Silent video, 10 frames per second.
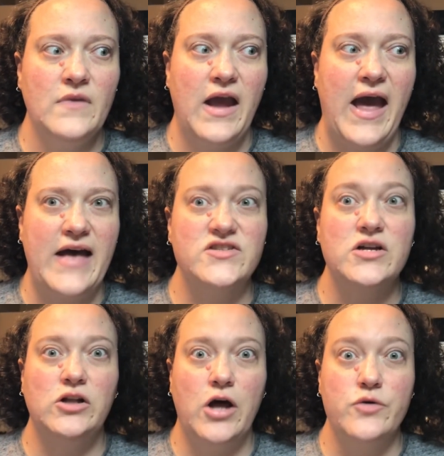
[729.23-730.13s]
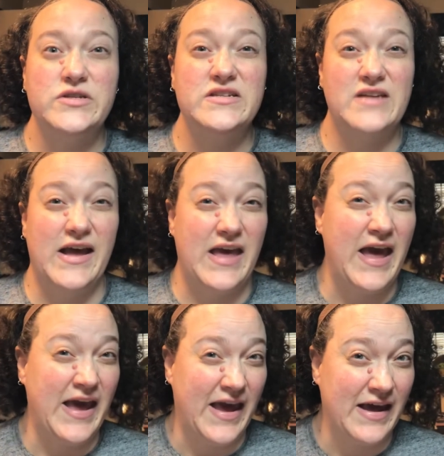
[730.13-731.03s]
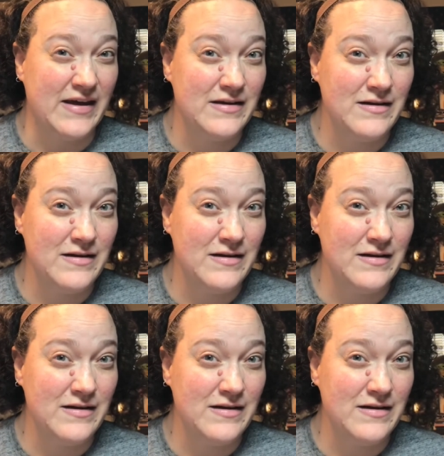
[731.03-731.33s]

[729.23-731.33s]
as close as I can